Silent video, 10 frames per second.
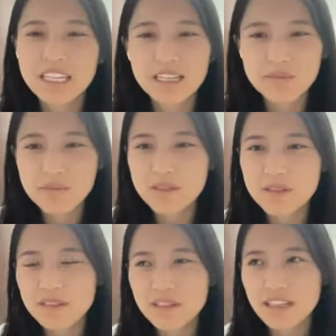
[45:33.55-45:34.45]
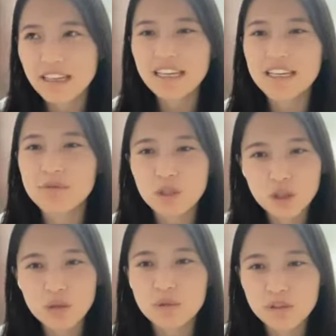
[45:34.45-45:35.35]
keeps
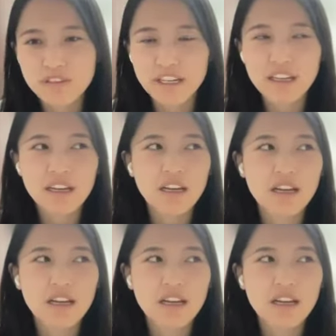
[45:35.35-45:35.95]
you moving.